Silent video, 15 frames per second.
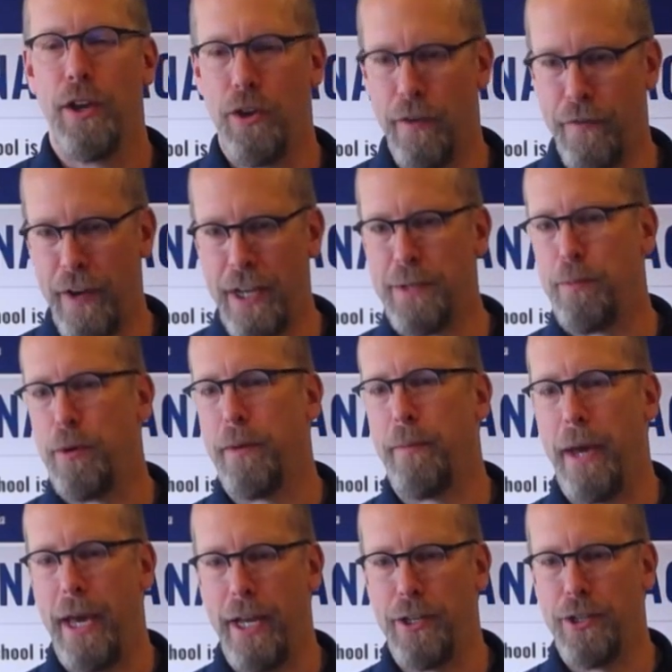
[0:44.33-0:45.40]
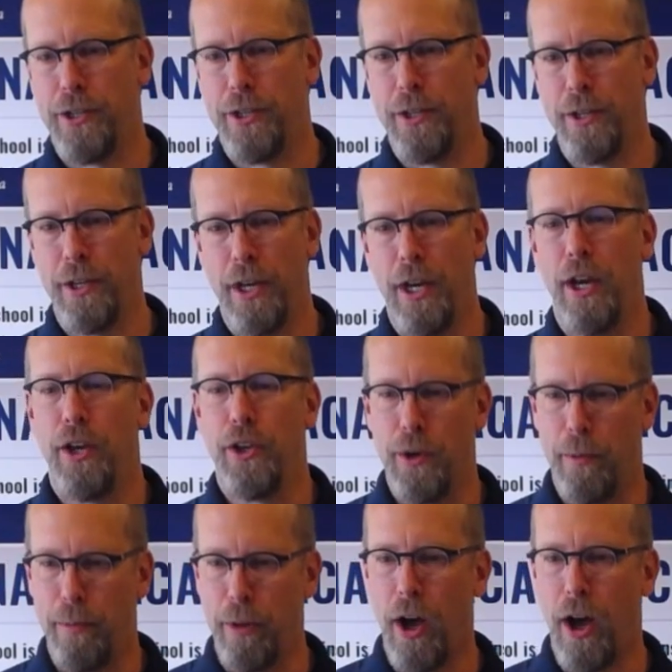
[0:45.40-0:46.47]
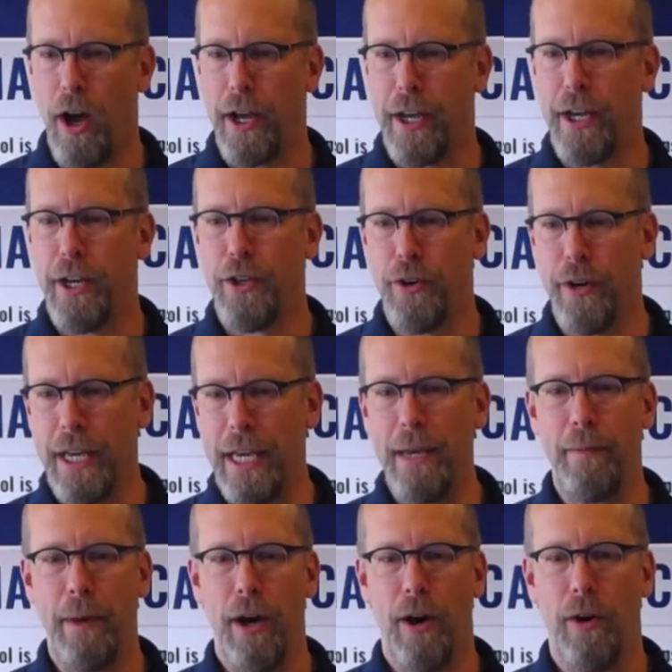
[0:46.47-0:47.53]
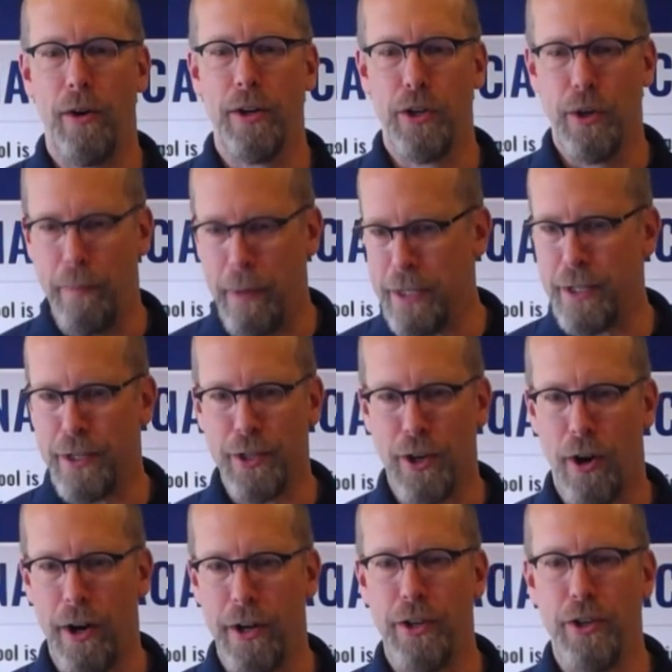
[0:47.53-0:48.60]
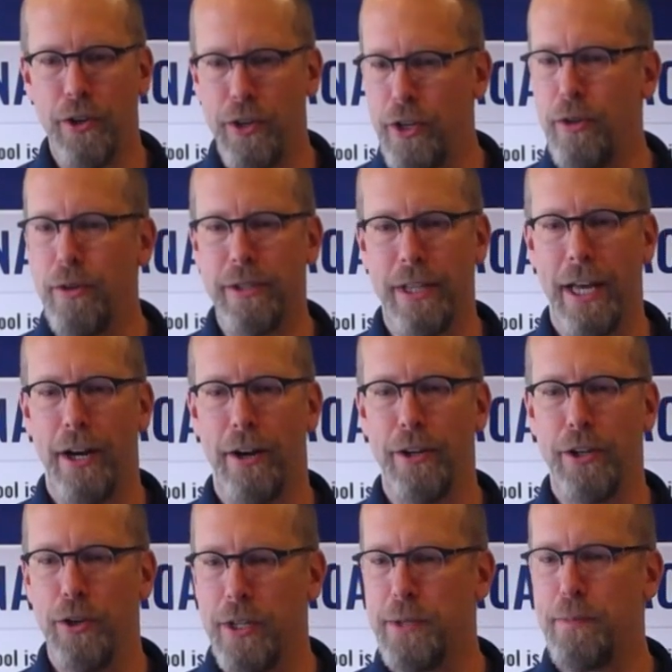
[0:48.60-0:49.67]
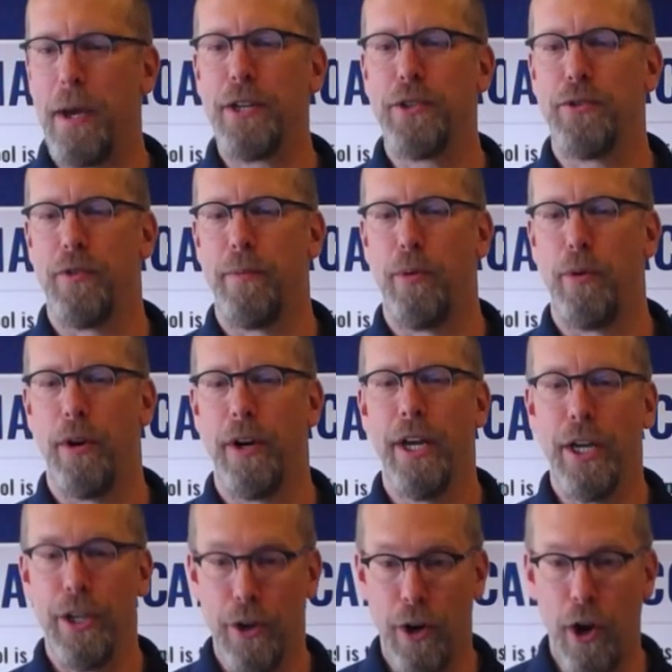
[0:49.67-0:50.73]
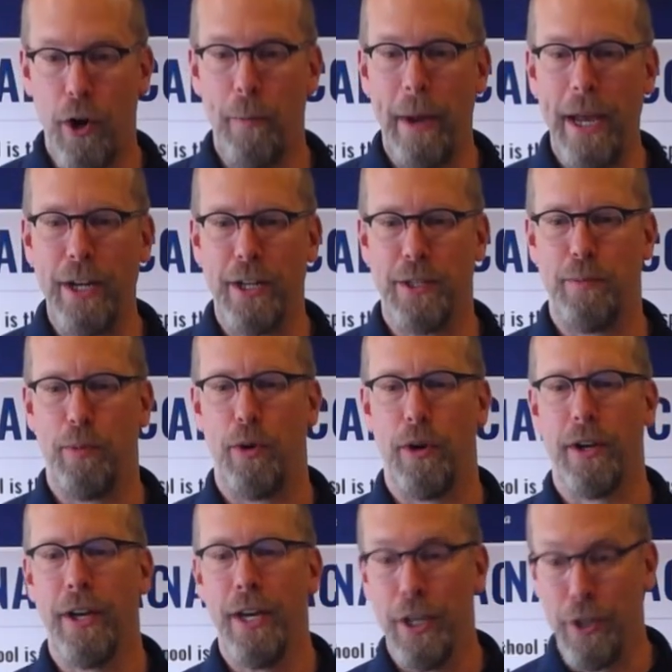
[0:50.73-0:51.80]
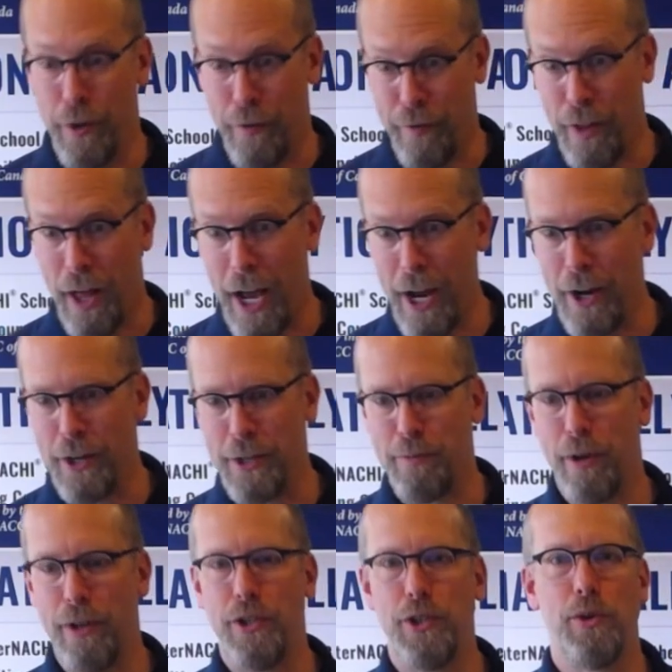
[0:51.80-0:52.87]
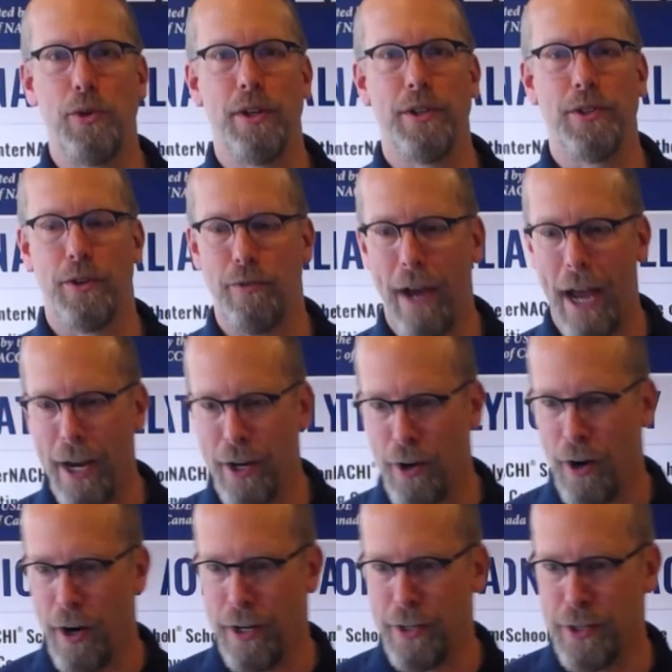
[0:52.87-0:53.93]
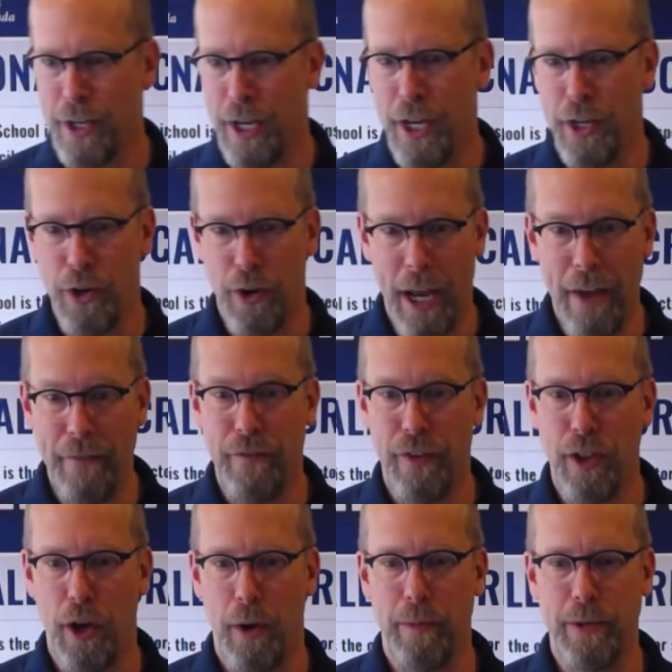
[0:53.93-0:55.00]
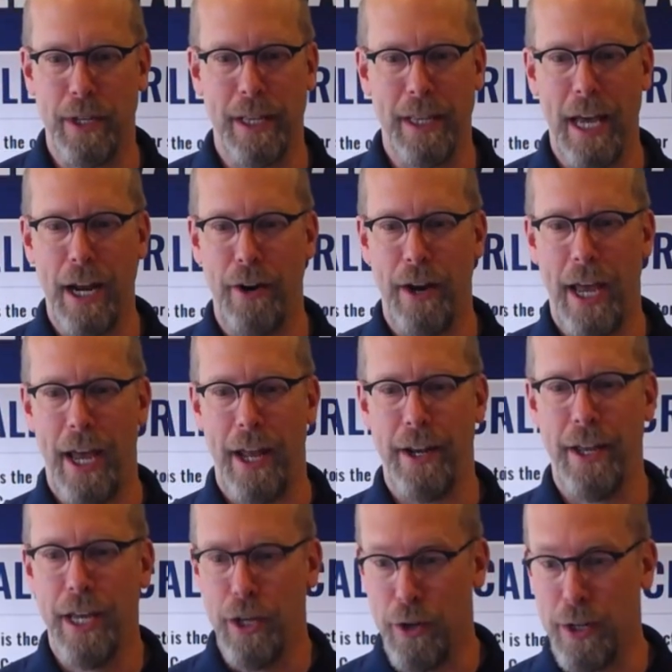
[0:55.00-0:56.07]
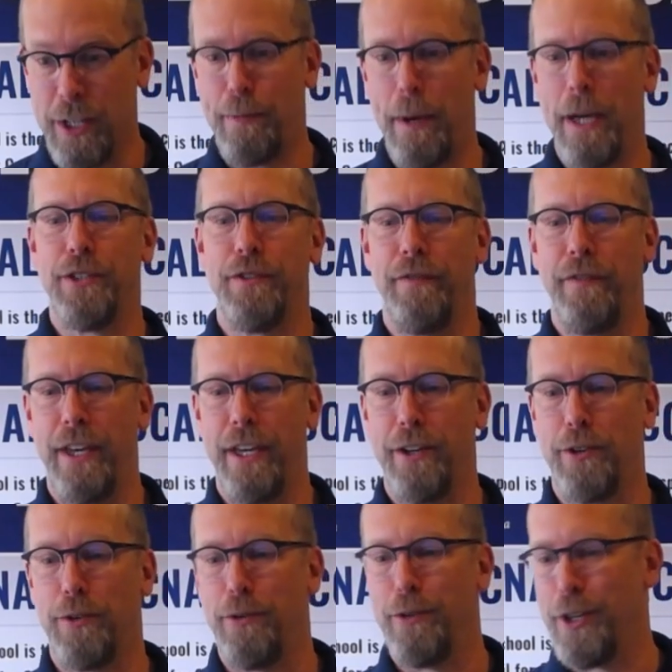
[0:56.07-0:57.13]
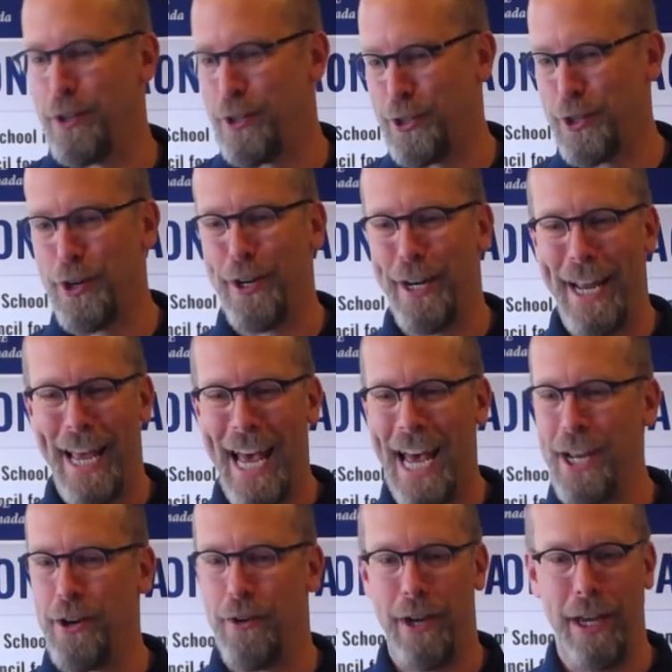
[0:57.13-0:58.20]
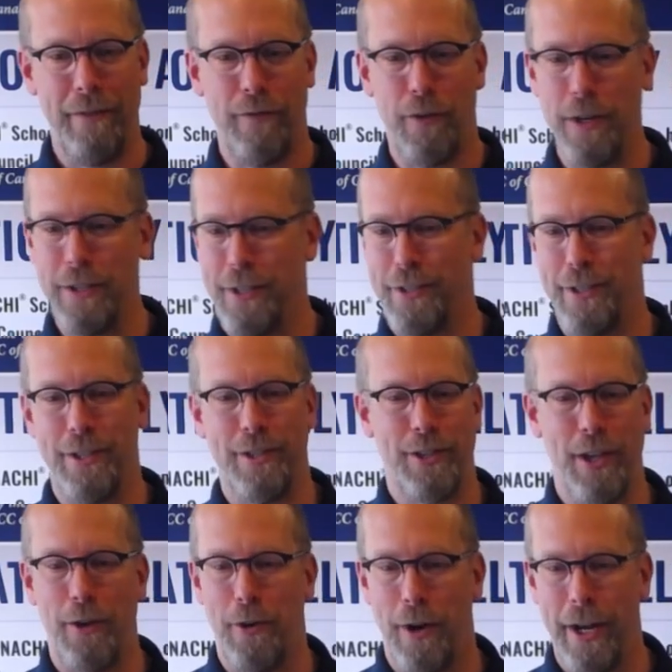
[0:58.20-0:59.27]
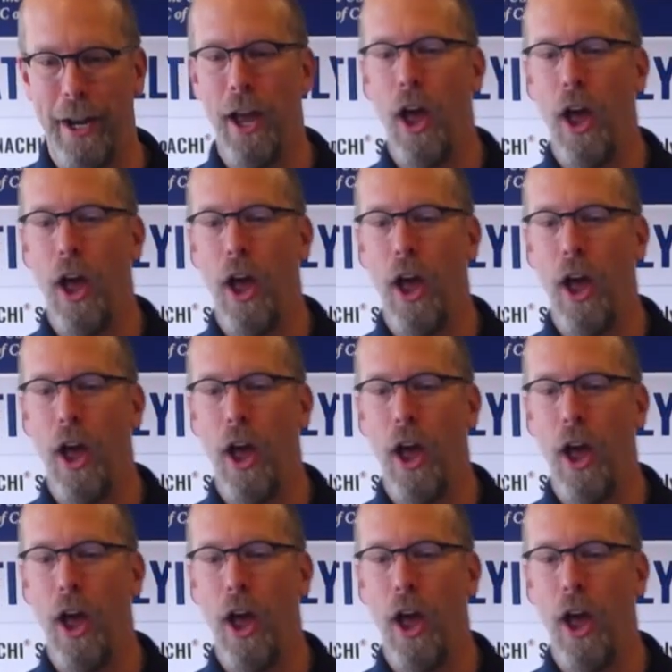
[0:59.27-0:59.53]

your Facebook page, your blog, your email, your business card, your newsletter, your inspection report, your home maintenance book, your flyers, brochures, or rack cards, your envelopes and letterhead, your inspection vehicle, your shirt and hat, your invoices, and so on.